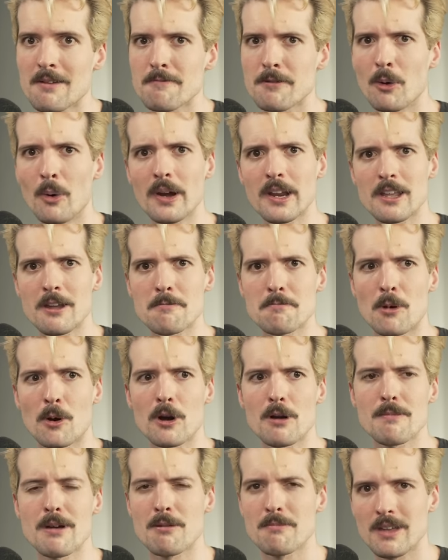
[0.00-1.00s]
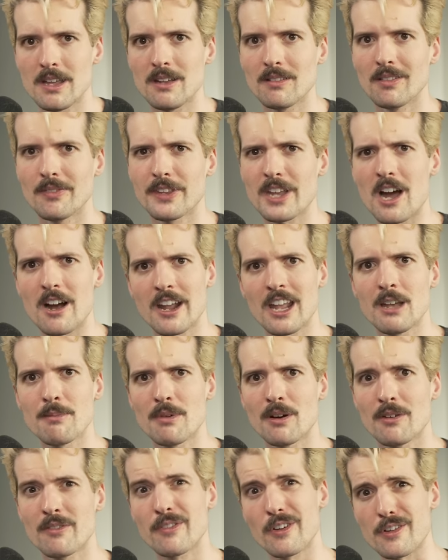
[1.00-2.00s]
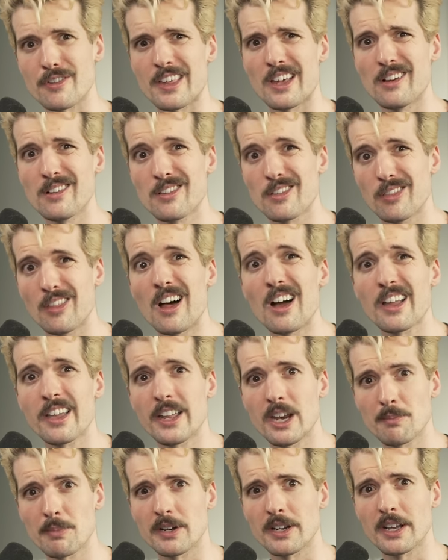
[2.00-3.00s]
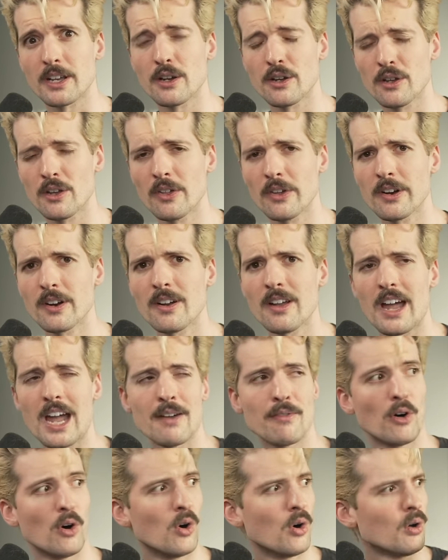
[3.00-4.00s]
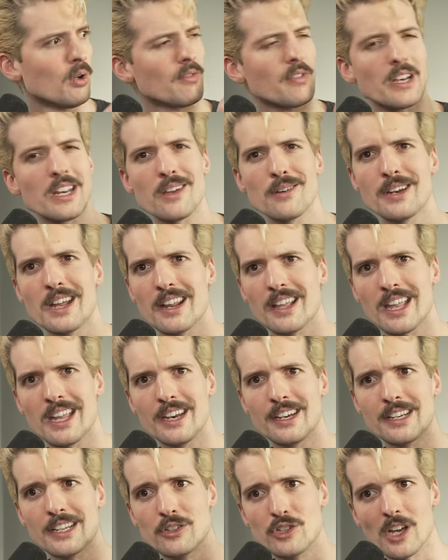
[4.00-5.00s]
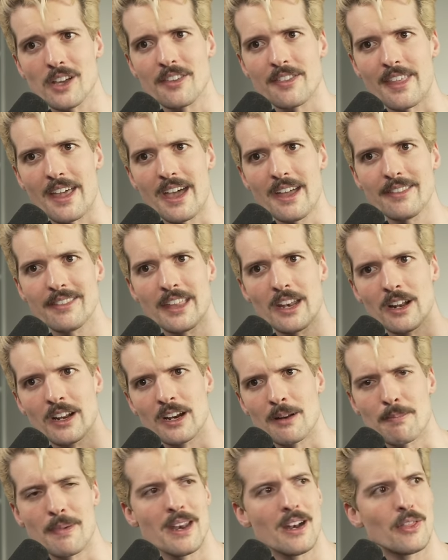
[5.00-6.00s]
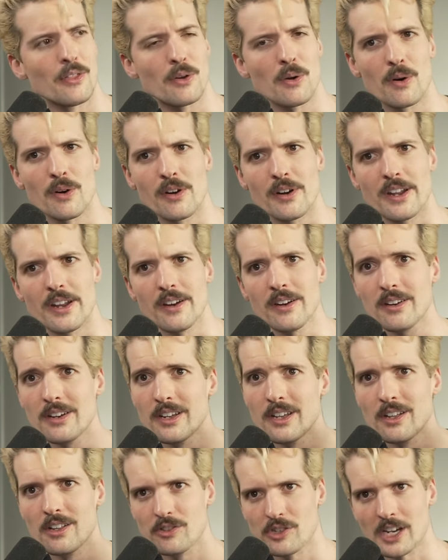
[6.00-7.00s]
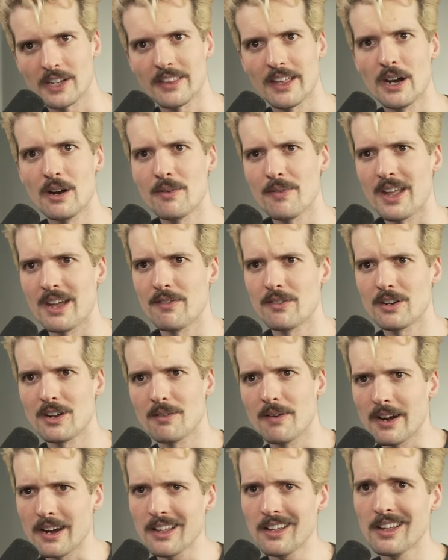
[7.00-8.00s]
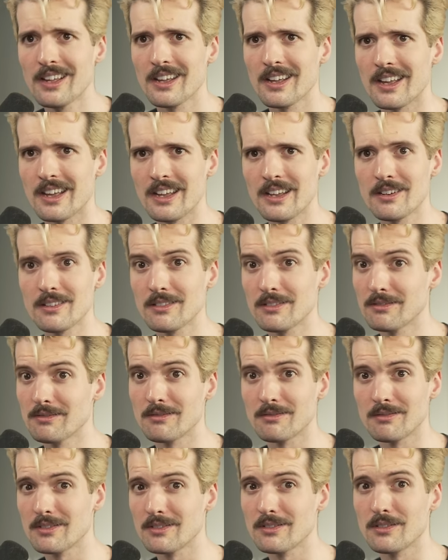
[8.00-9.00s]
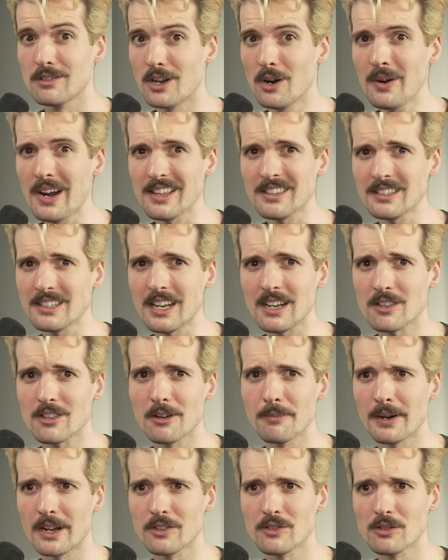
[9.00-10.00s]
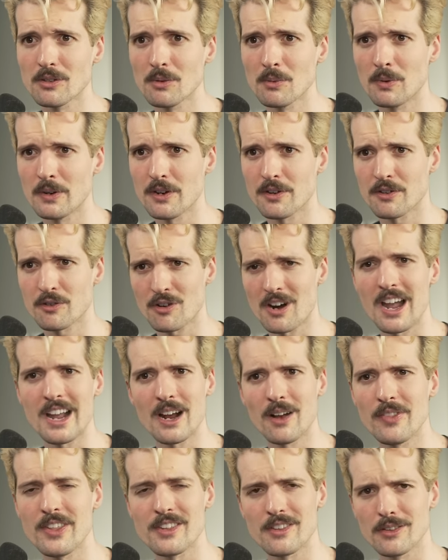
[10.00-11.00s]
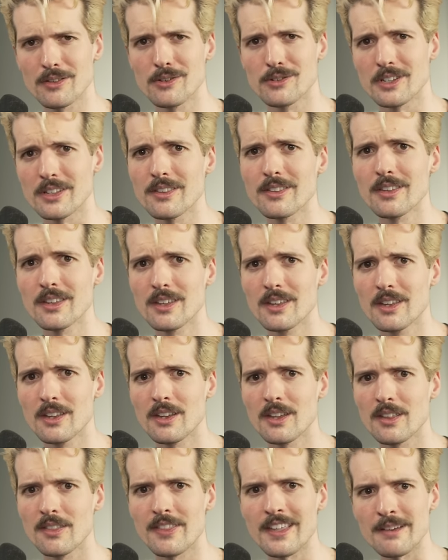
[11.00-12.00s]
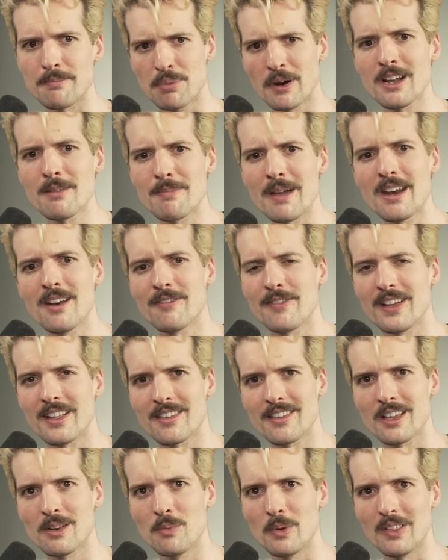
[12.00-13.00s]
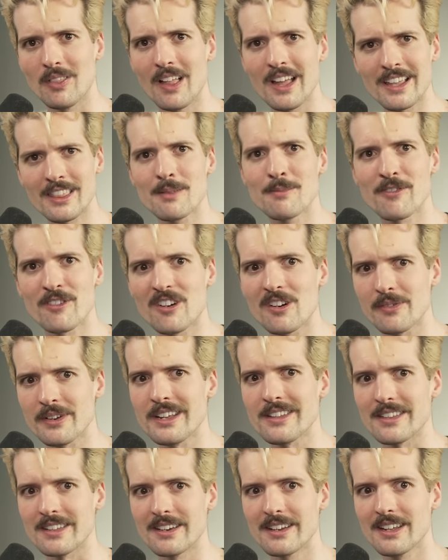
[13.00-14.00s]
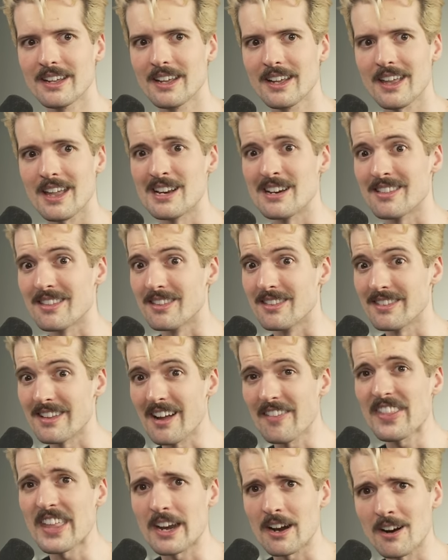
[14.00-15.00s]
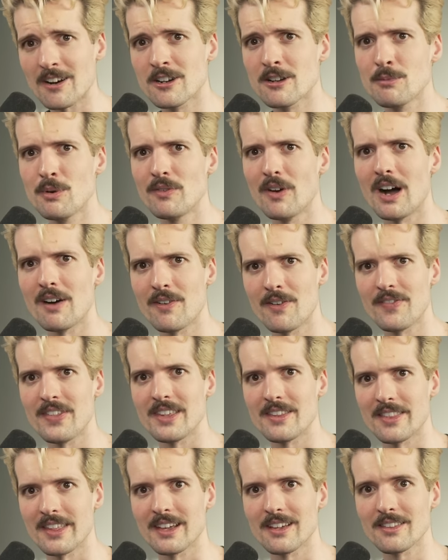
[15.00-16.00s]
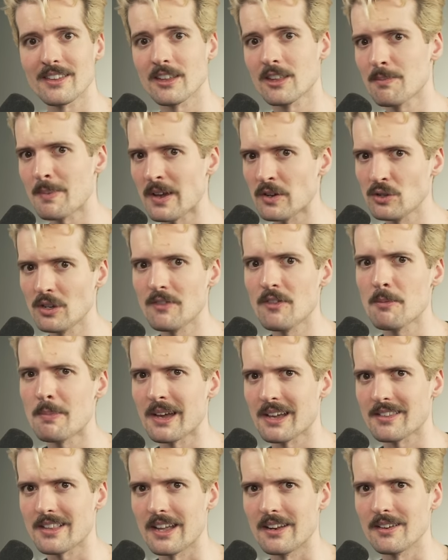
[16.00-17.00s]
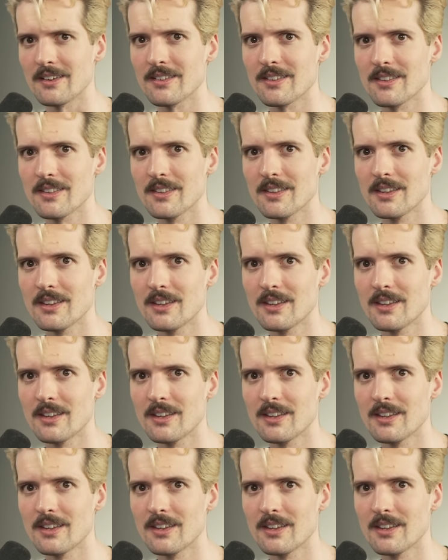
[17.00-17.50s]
If you want to hear more about me talking about Vercel's lock-in in particular, I have a whole video dedicated to just that that I'm going to pin in the corner here. Check that out if you haven't already, and don't hesitate so much when you're trying out these solutions. They bring benefits and we like them for a reason, and it's not that hard to move off of these things, especially if you pick standards.